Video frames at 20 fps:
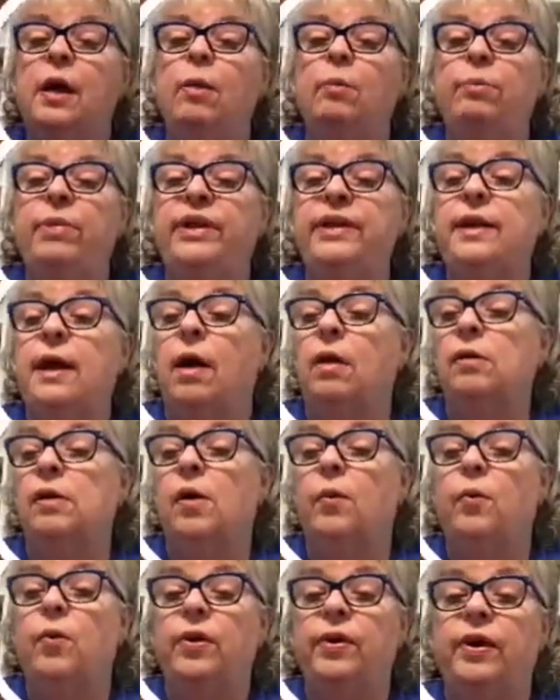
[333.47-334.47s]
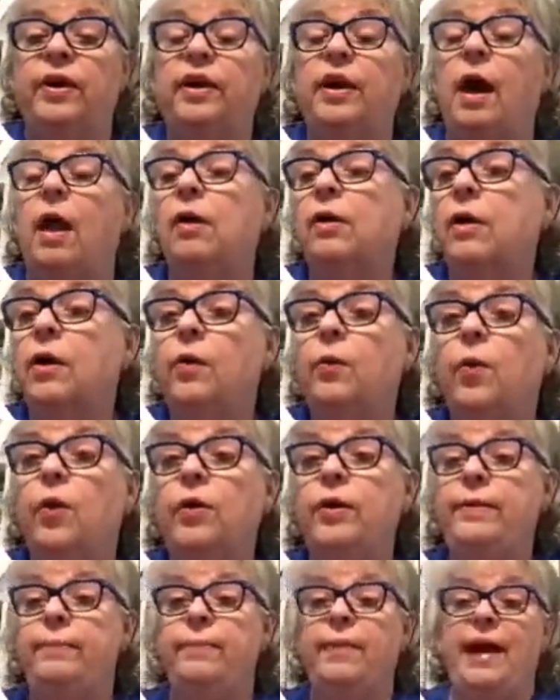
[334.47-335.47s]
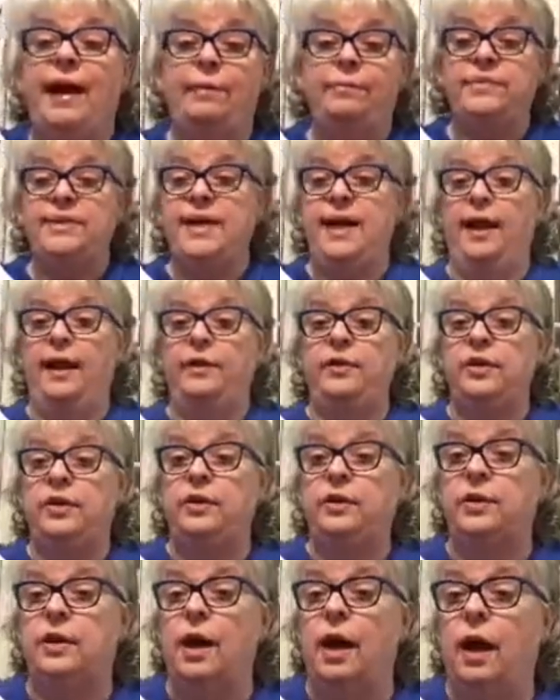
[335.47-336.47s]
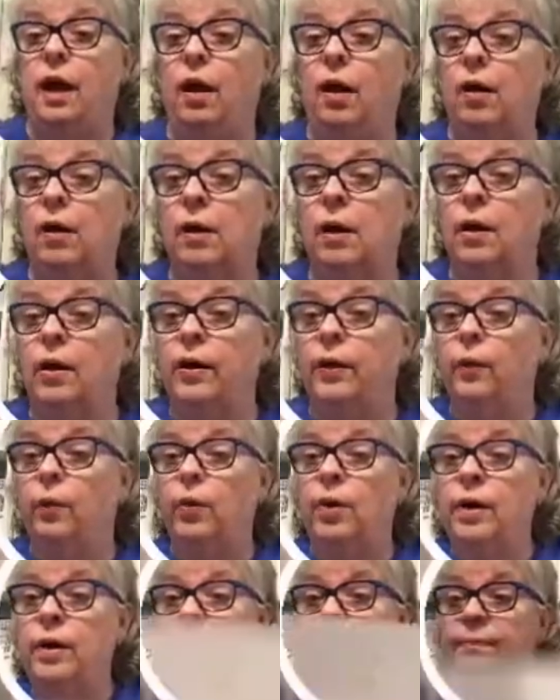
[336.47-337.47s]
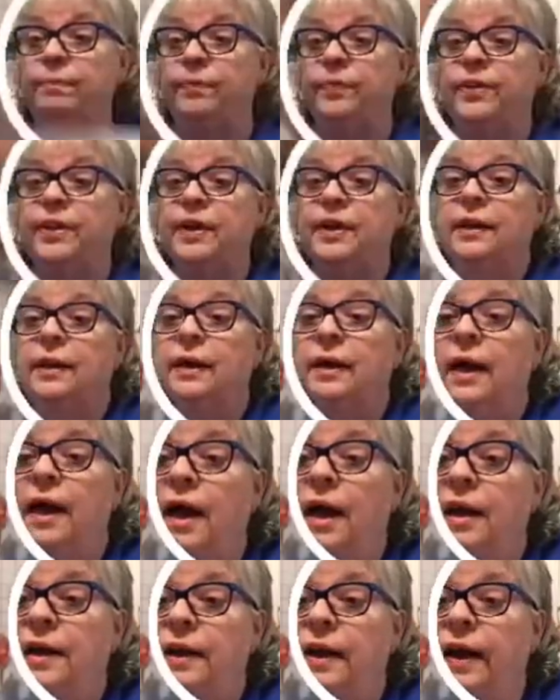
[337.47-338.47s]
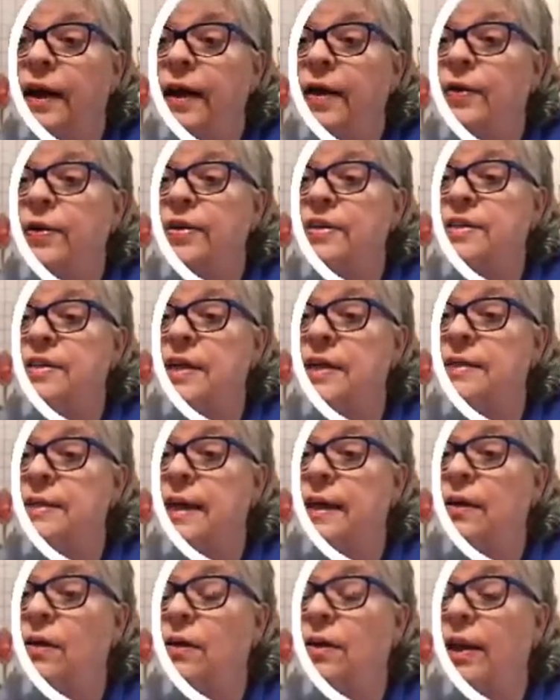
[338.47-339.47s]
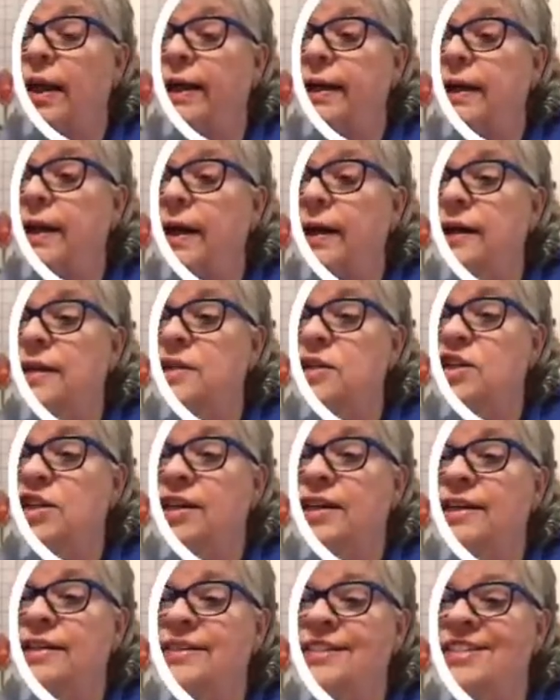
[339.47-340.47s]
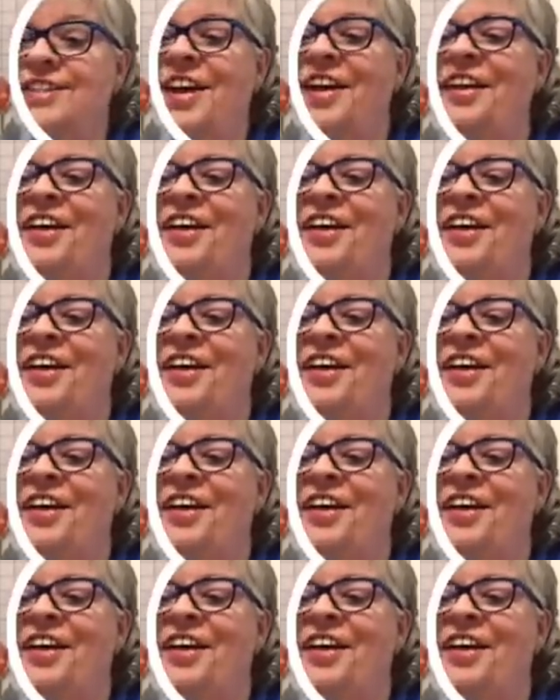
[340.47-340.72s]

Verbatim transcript: But y'all are gonna want them. I'm telling you, y'all are gonna want them. Nyoka says, I don't like naked chickens.